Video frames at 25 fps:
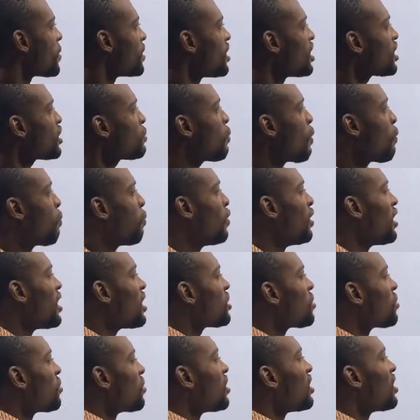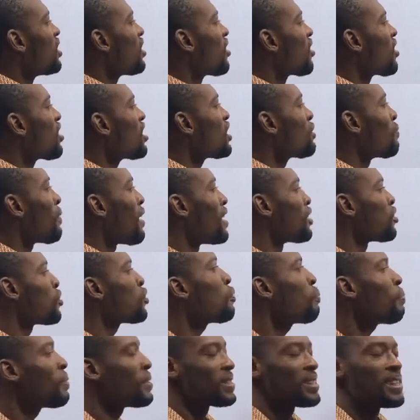This population increased by
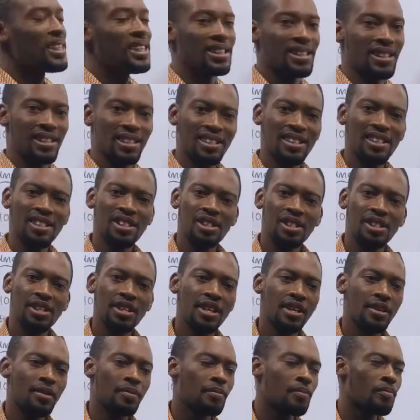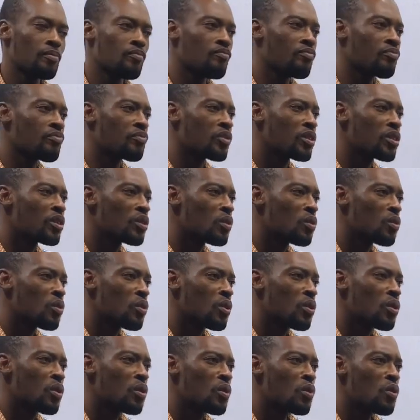two percent each year.
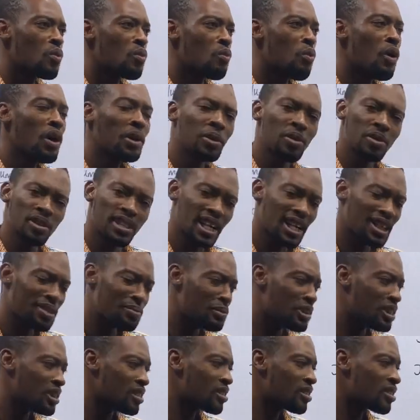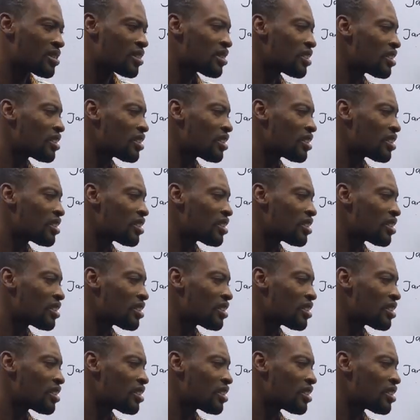What does that mean?